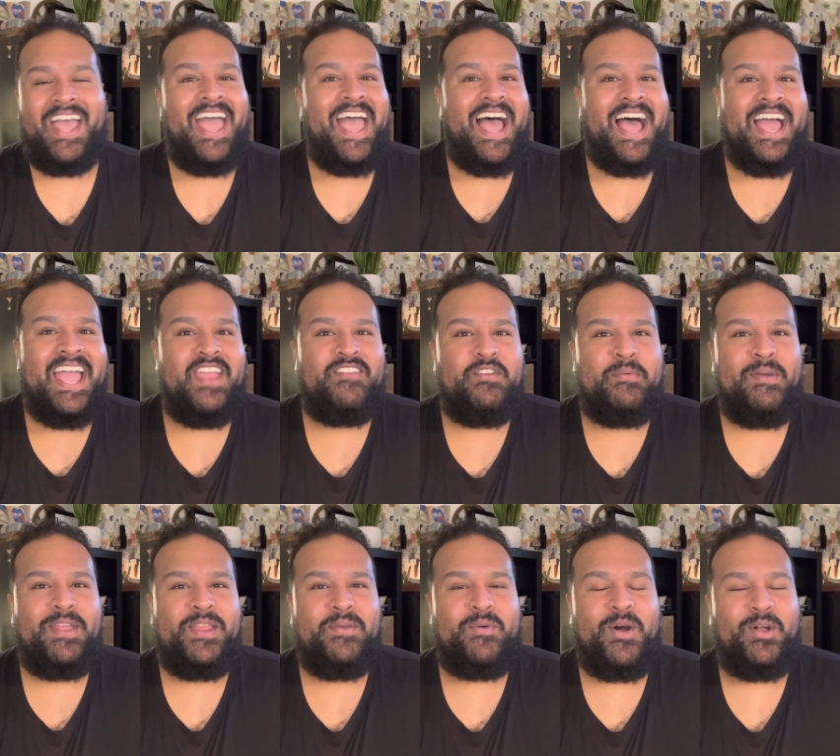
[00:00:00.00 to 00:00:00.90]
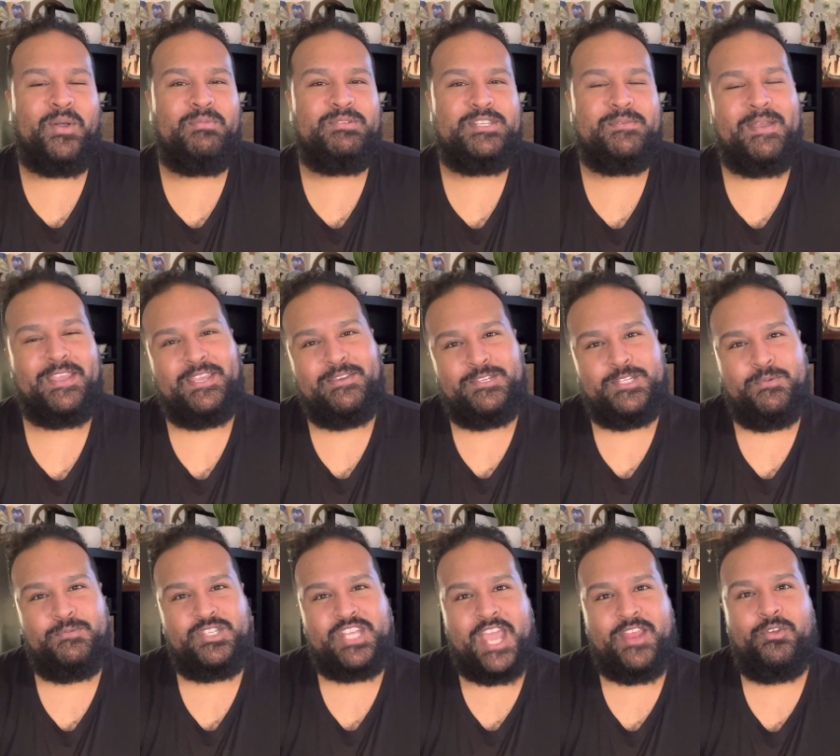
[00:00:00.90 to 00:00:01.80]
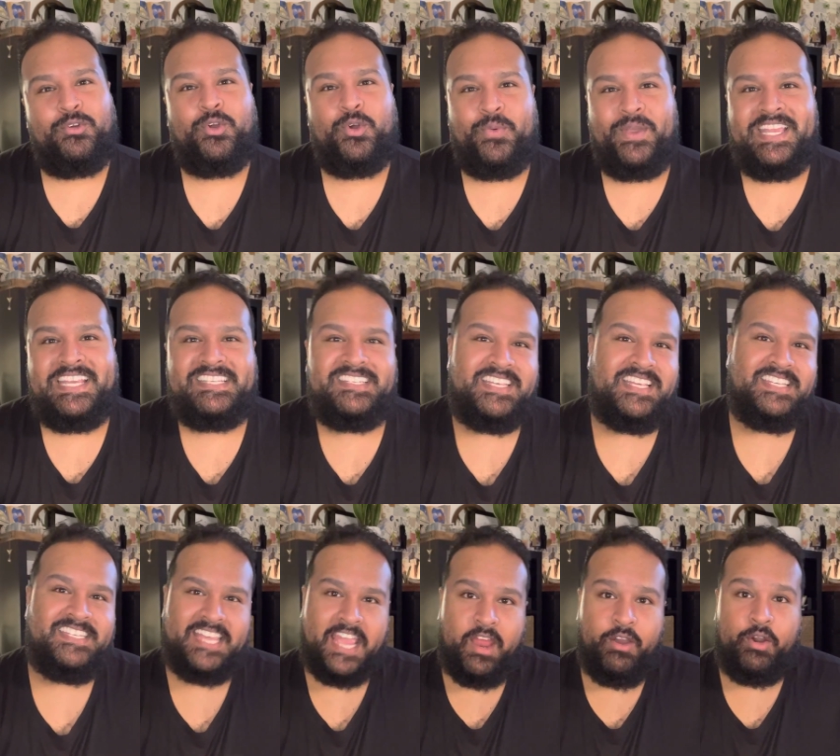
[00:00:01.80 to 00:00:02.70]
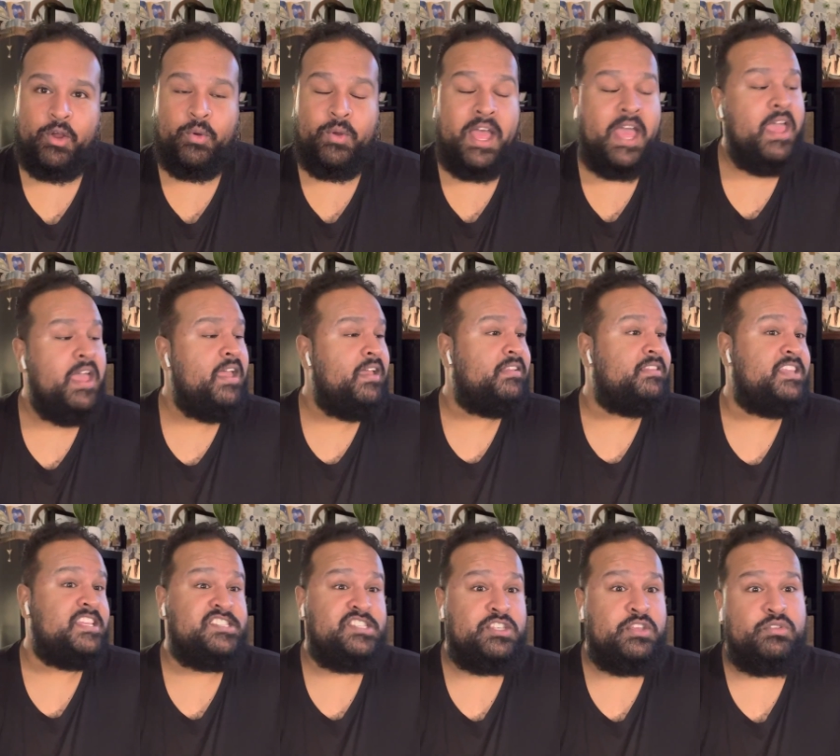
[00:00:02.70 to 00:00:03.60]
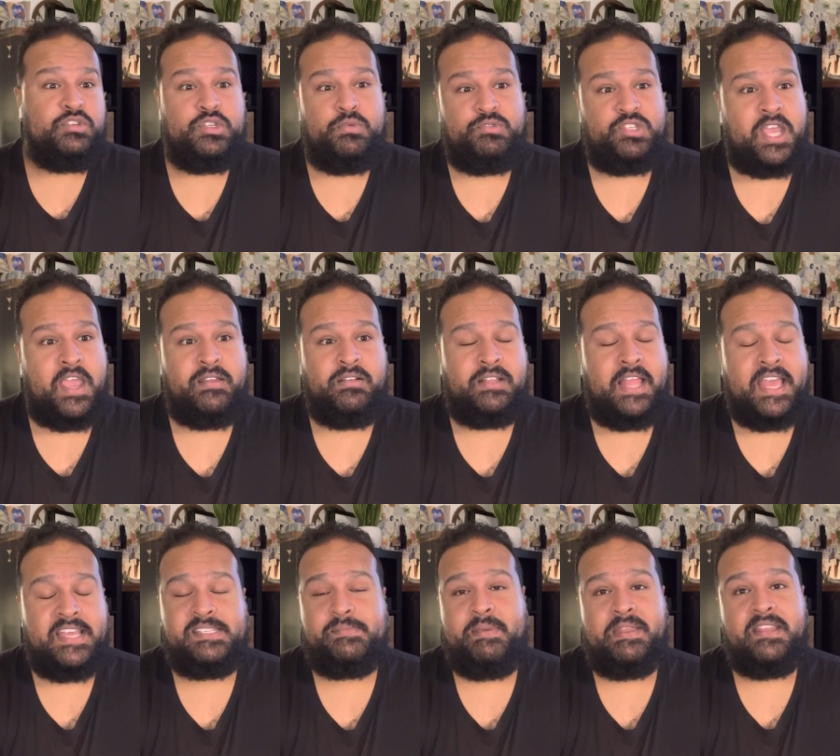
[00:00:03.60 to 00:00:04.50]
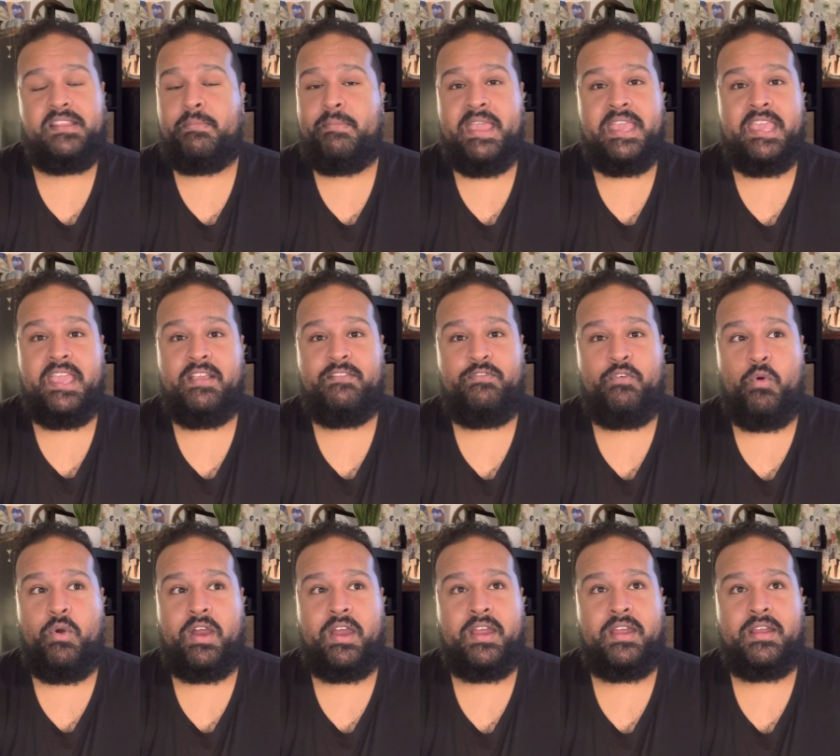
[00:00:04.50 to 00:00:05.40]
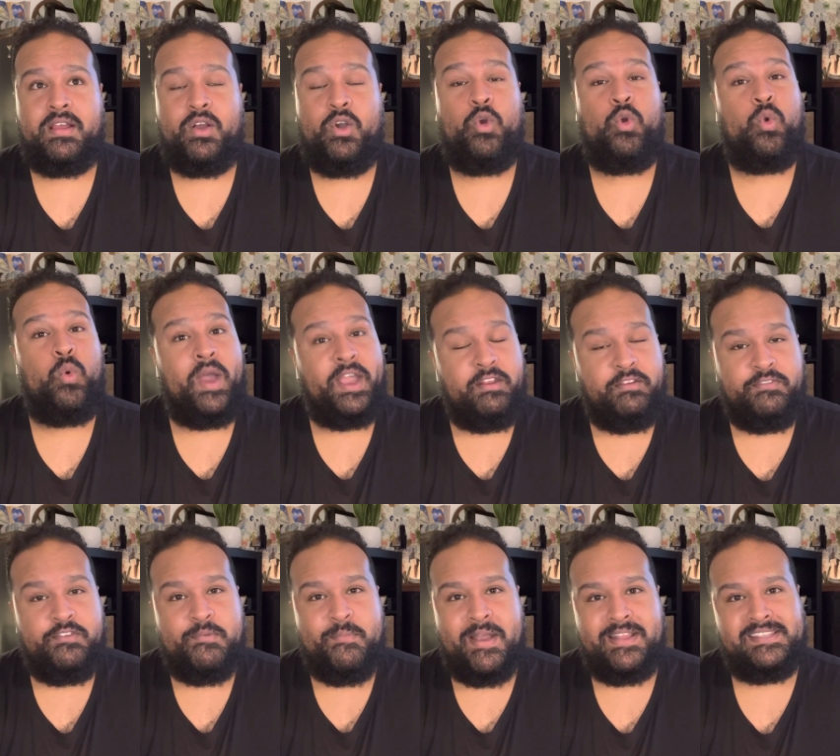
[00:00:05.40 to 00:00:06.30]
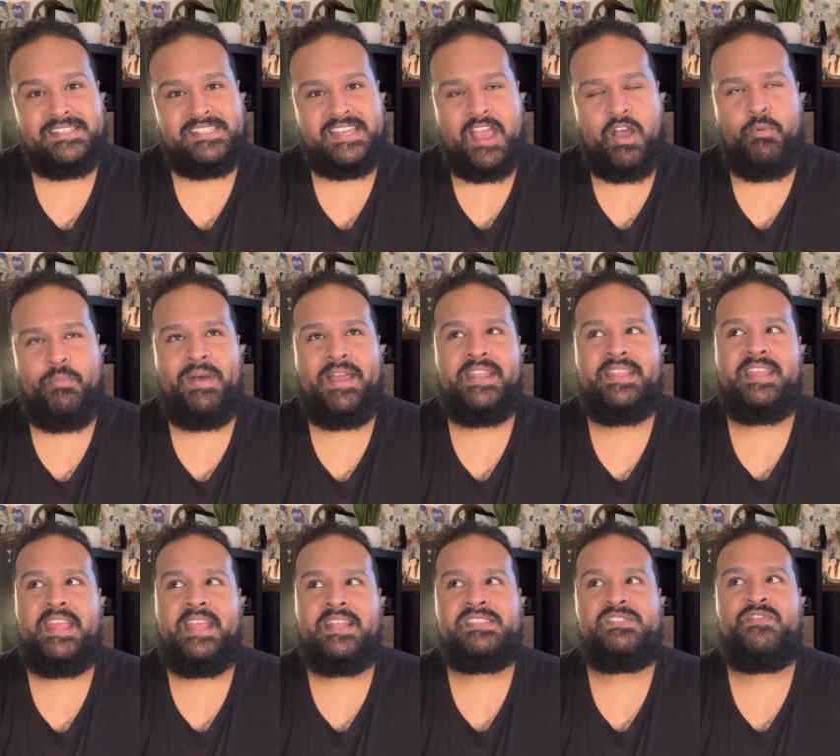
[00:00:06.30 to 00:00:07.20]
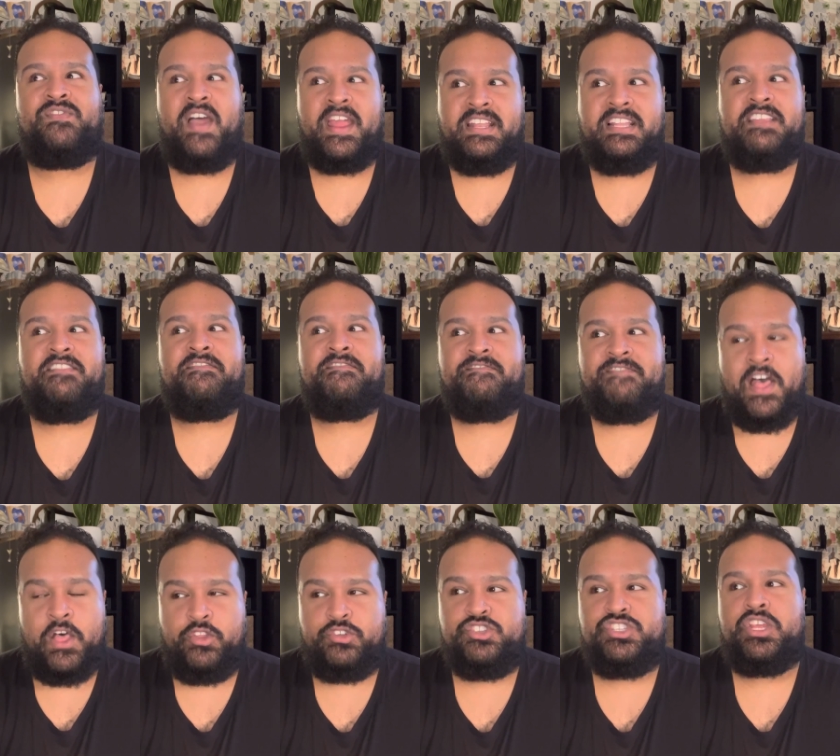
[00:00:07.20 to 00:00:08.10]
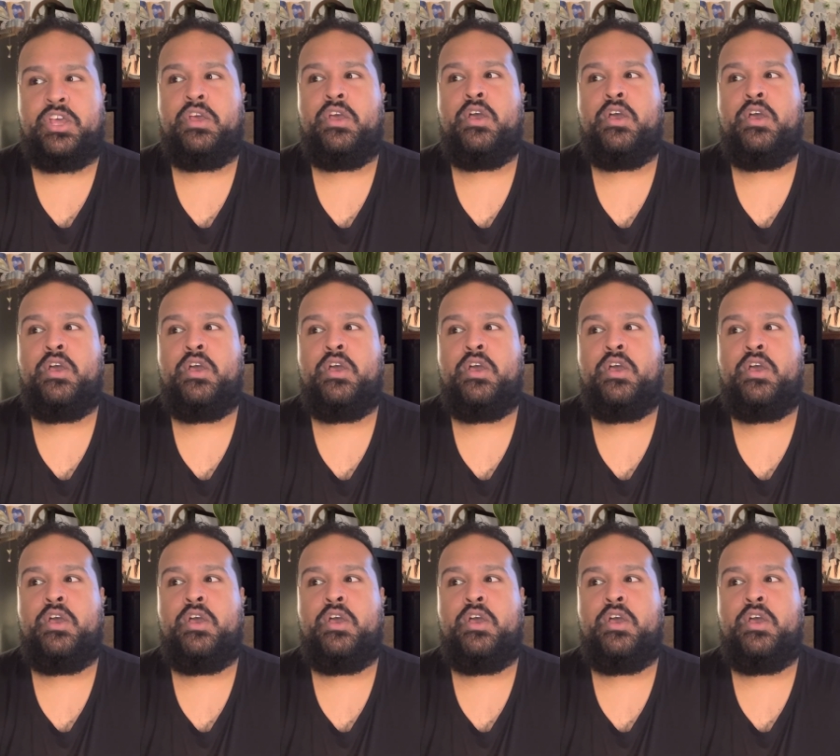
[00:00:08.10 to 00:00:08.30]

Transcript: Hi everybody, welcome to my YouTube channel, Queen Dee Tarot. This YouTube channel has been in the making for quite a few months now, but it's finally felt